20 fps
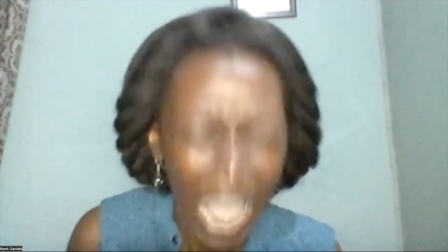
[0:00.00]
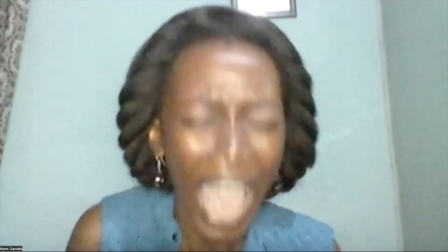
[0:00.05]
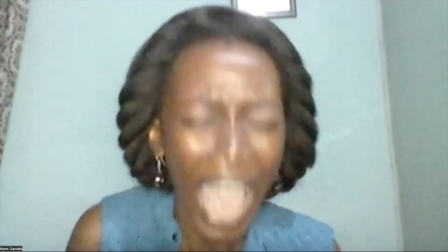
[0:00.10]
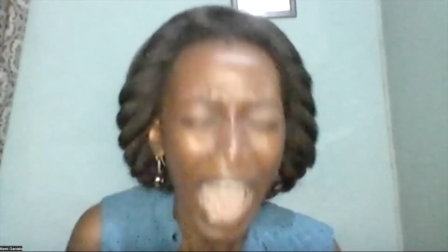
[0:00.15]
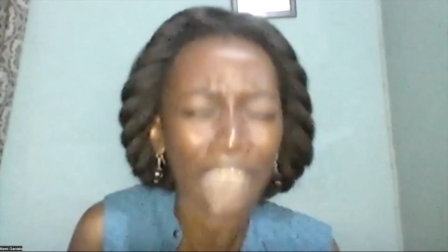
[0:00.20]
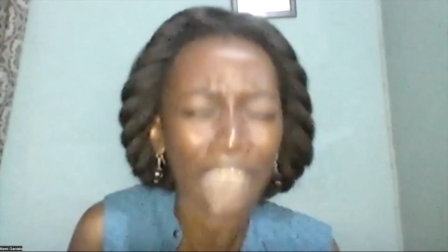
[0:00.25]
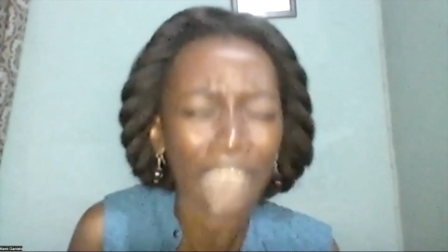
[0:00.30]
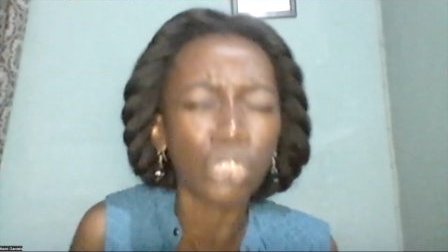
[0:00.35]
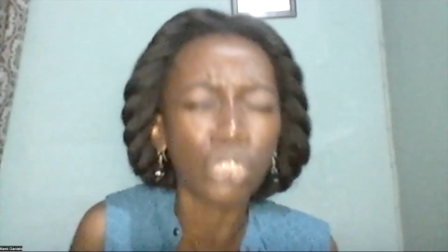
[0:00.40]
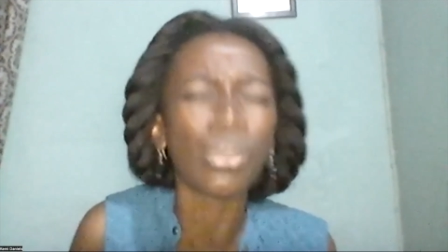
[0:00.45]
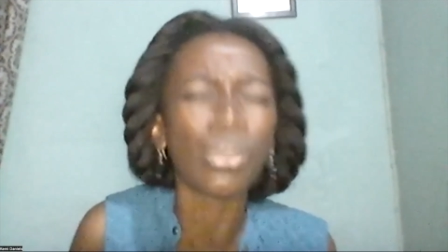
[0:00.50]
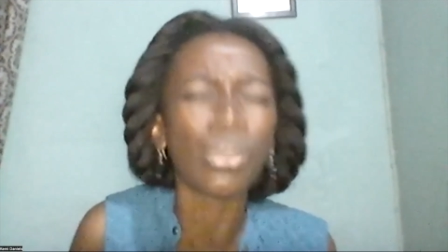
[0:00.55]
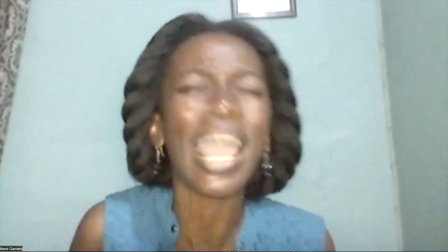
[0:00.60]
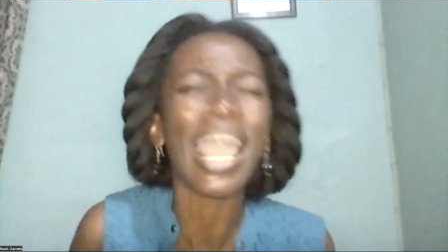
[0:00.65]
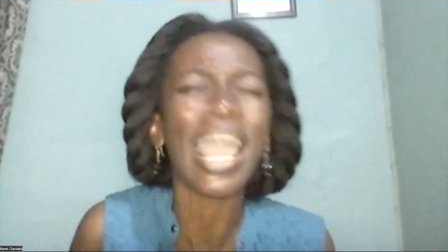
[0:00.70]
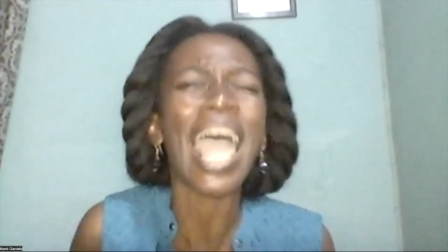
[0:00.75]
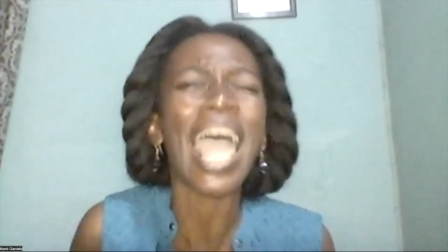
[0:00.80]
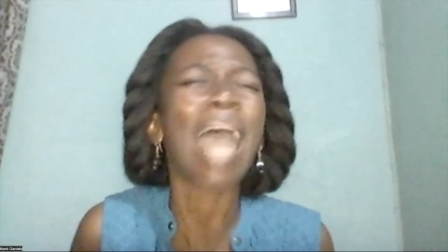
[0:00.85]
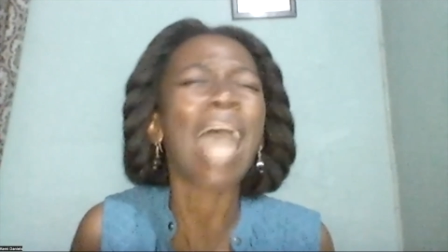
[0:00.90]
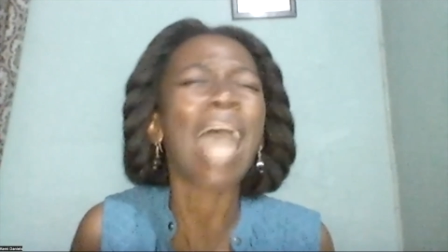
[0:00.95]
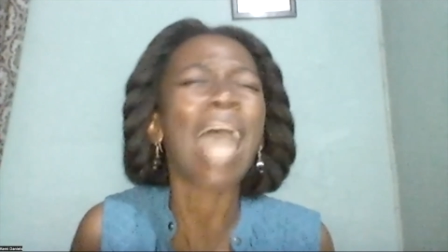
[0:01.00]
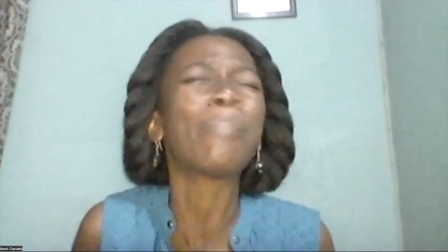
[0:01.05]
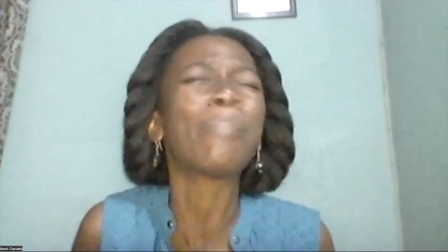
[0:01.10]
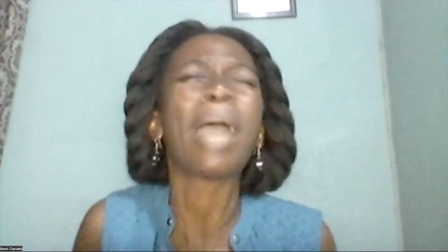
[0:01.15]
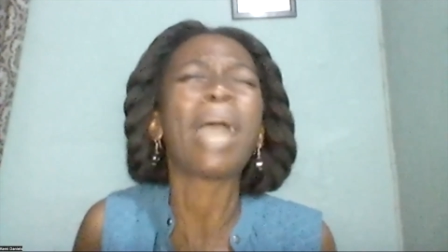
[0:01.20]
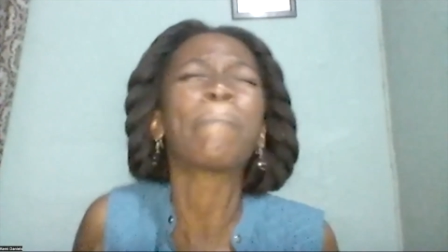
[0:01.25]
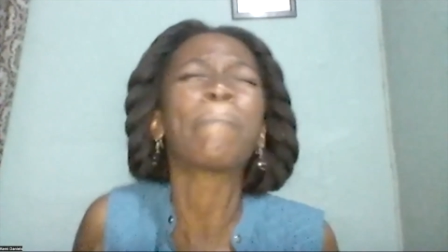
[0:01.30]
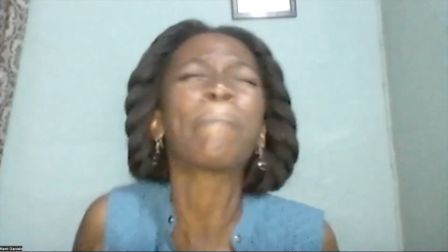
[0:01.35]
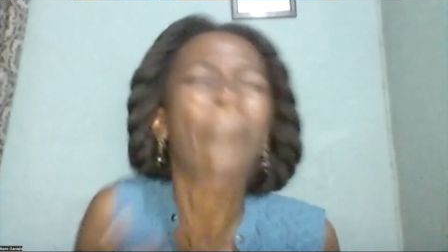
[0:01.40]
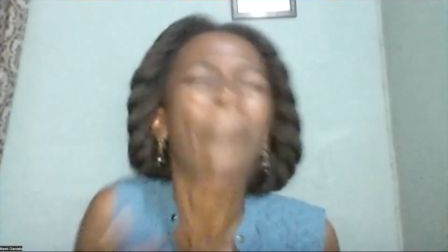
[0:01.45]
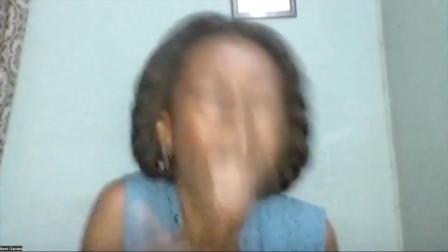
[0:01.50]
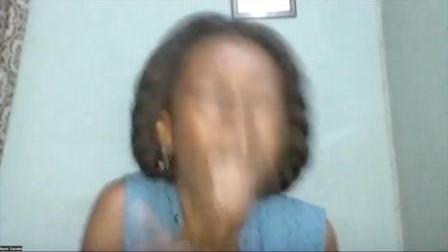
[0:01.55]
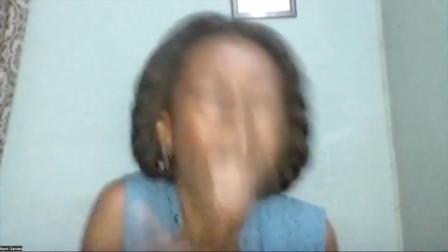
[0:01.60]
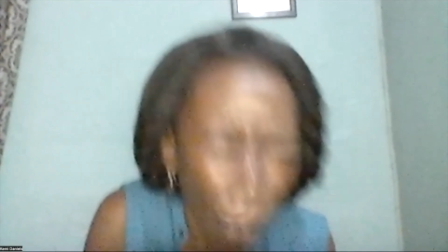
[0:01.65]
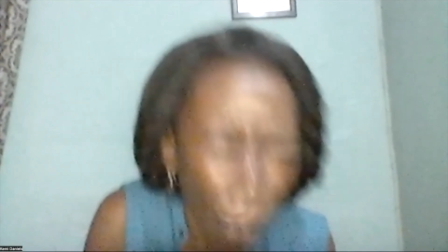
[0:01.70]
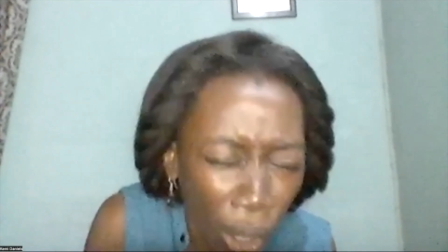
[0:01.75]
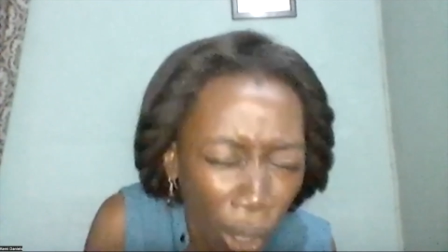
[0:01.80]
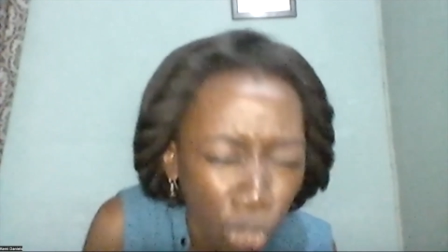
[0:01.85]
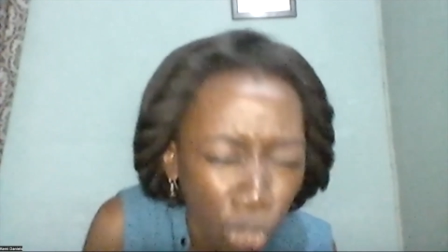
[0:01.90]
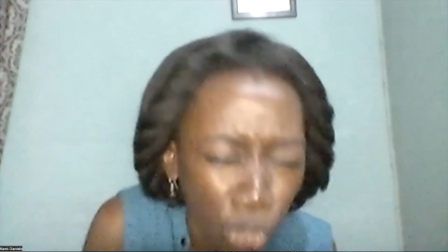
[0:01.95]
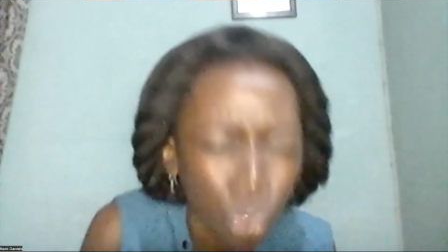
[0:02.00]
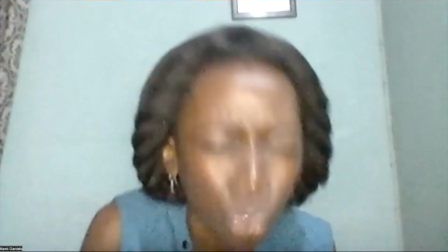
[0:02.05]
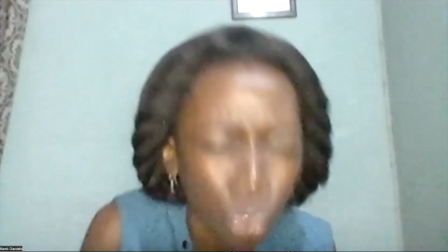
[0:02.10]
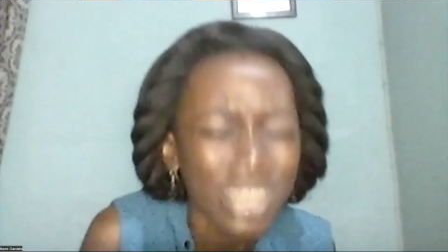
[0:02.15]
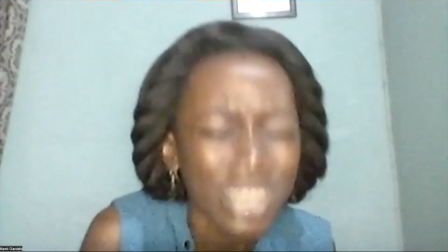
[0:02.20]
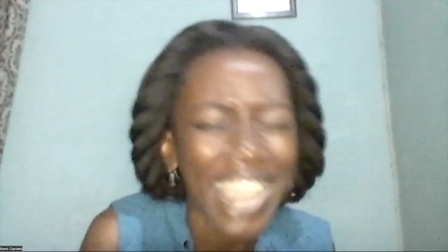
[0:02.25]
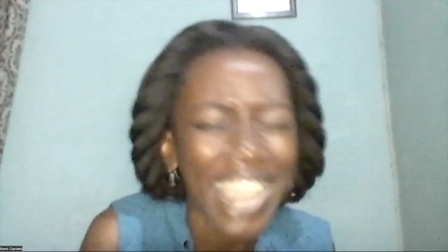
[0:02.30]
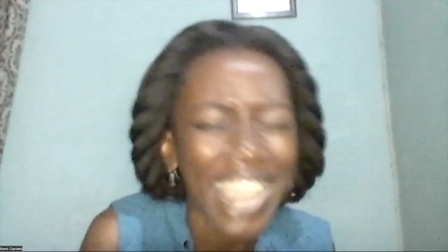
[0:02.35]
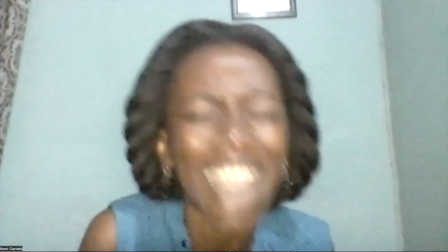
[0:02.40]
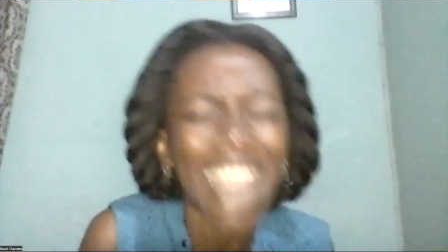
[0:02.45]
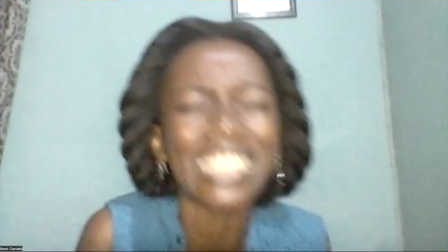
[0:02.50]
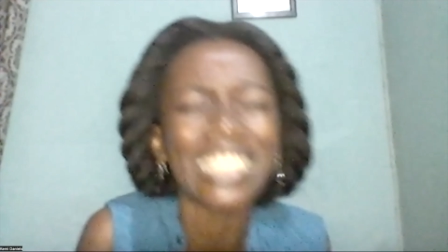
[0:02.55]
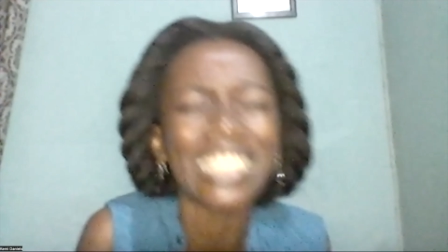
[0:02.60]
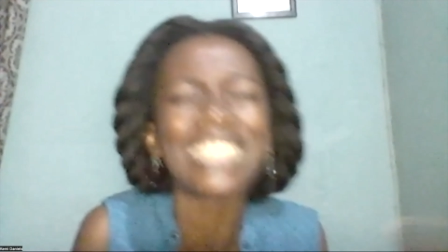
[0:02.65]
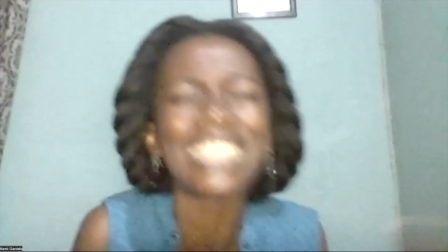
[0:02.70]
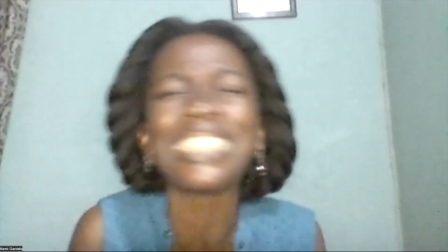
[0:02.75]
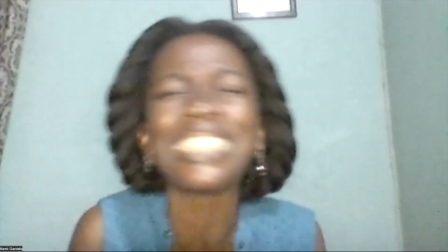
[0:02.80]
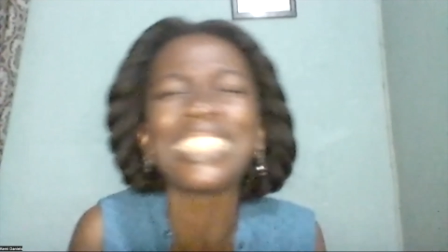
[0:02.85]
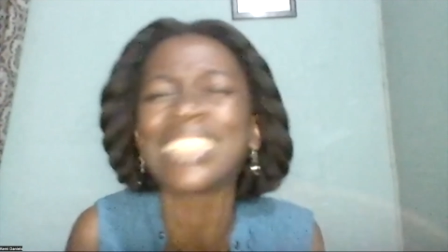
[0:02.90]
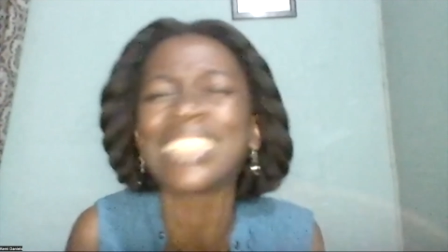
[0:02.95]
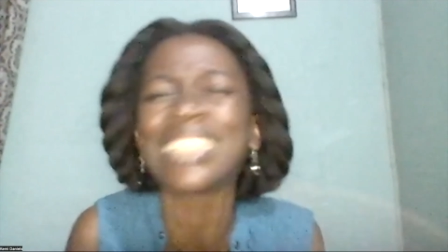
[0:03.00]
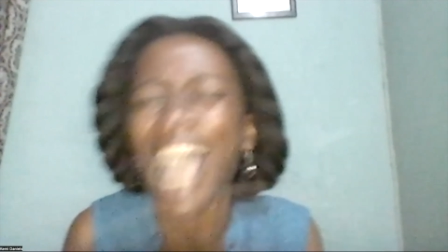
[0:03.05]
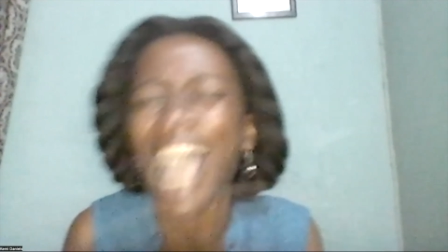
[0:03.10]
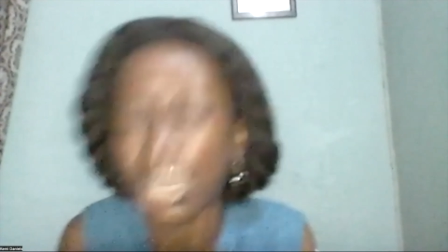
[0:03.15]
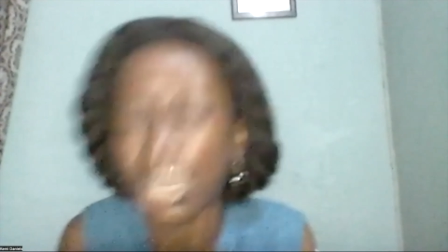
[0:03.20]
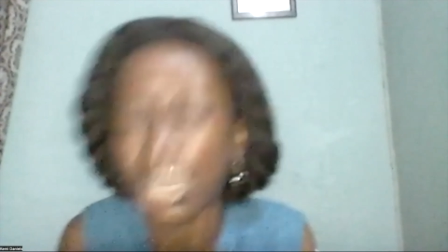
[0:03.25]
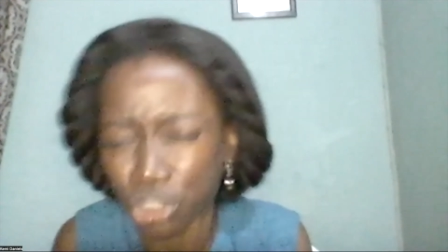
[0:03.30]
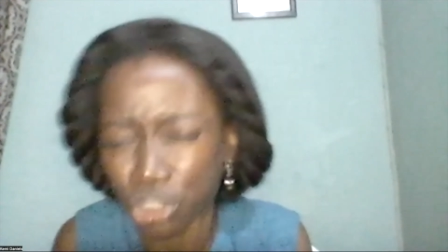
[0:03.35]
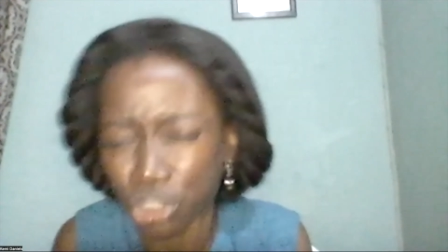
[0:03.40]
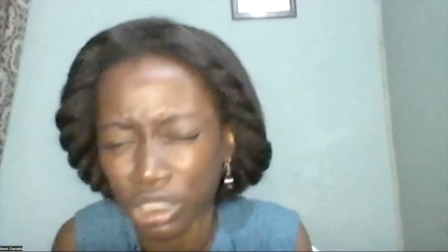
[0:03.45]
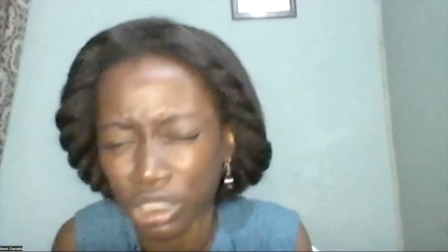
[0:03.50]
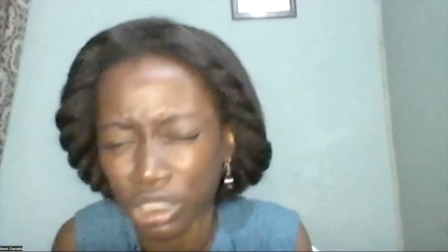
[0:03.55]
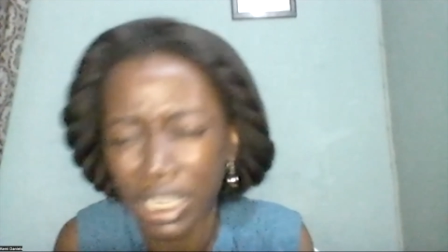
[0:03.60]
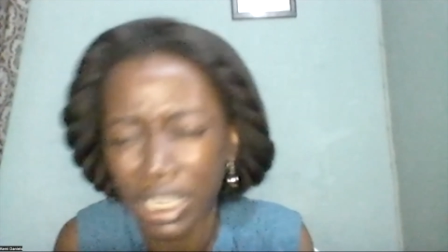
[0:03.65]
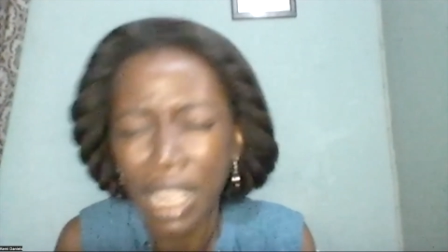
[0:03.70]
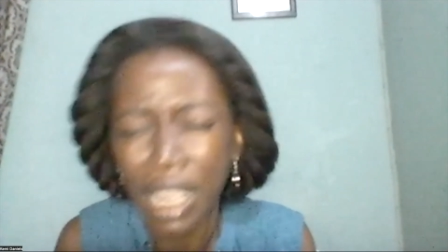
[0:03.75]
and to empower us to take the needed action